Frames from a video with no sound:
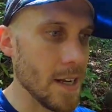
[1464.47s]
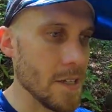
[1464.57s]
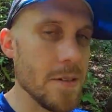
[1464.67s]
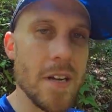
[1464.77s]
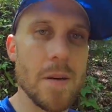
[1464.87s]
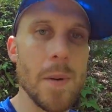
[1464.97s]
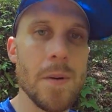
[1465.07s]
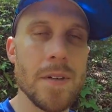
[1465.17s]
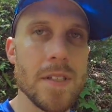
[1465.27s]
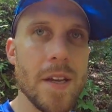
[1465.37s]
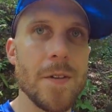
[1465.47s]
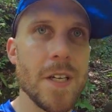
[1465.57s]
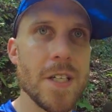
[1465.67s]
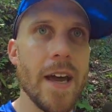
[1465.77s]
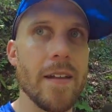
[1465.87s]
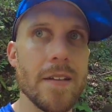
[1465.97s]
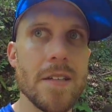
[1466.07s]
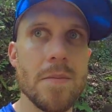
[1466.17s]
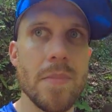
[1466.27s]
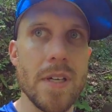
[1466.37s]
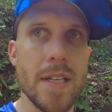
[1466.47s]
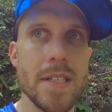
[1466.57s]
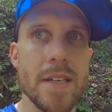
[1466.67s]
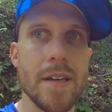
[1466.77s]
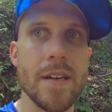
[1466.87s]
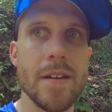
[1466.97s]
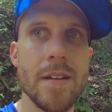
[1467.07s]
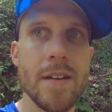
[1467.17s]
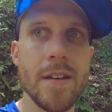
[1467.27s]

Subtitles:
too terrible. Definitely a challenge, but I